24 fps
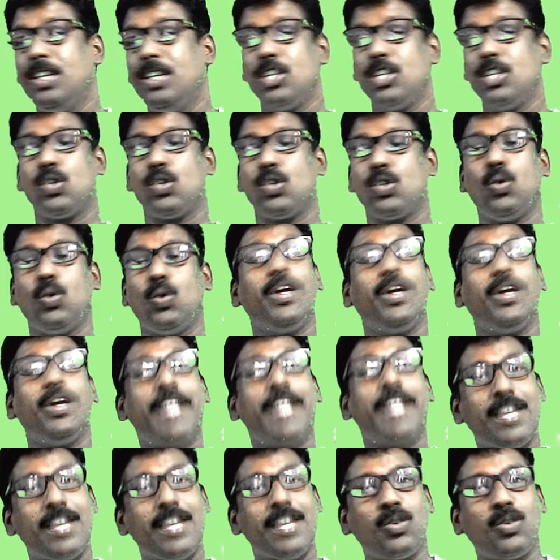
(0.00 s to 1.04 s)
So
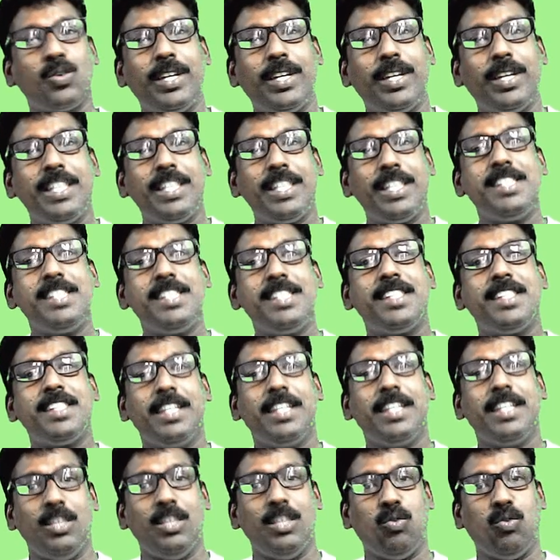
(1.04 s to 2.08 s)
a square is
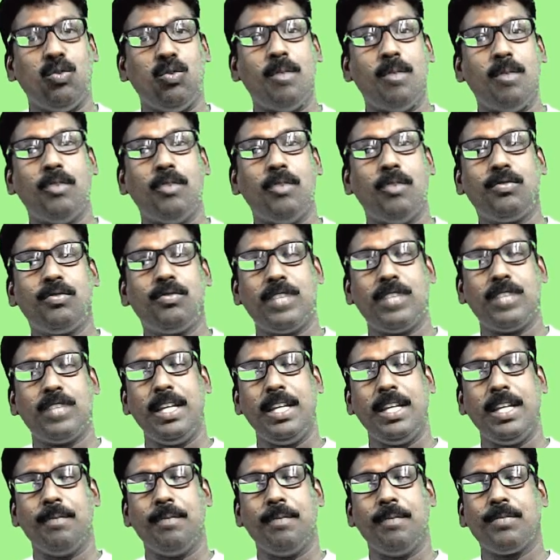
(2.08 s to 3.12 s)
in the form of
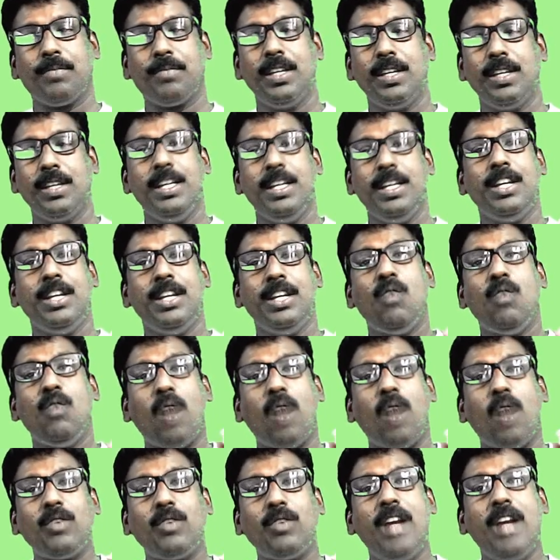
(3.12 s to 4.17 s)
3m. Now
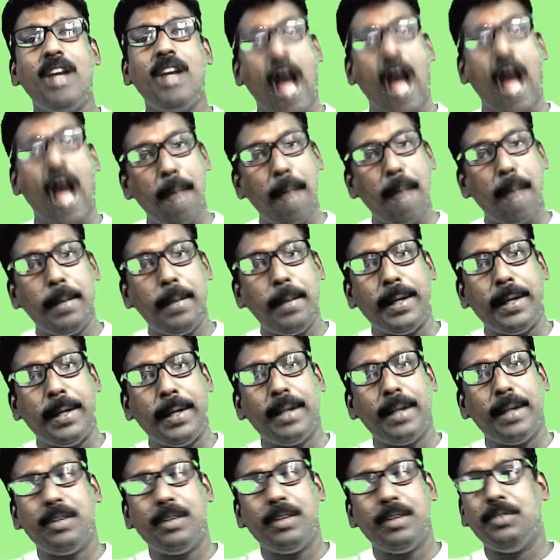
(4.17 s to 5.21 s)
what will
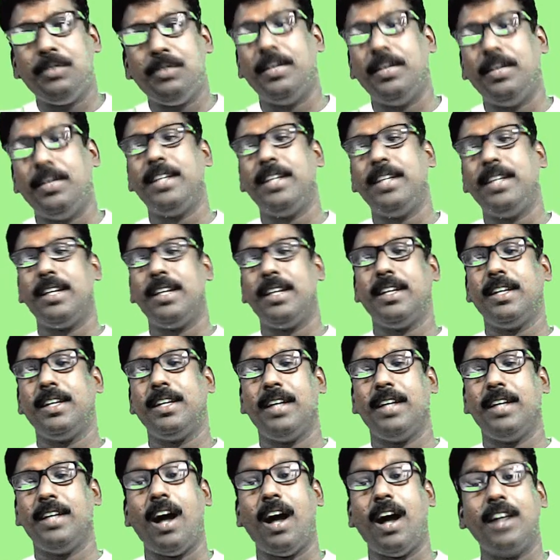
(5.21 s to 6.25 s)
happen when
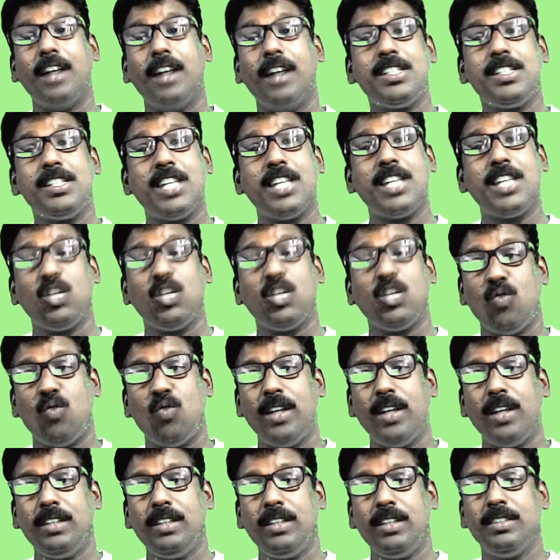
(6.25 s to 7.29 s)
r is equal to
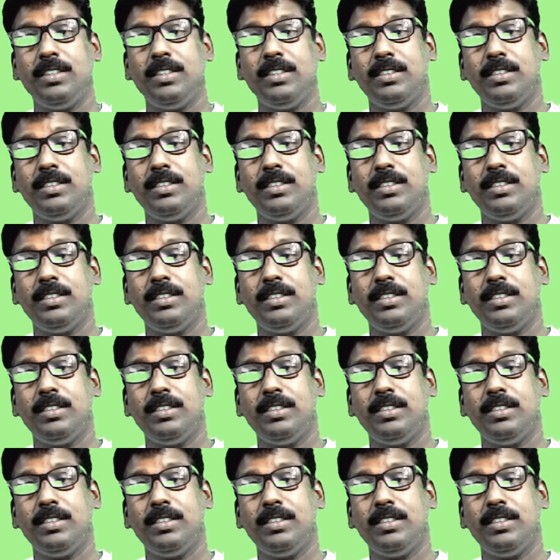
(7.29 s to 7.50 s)
1?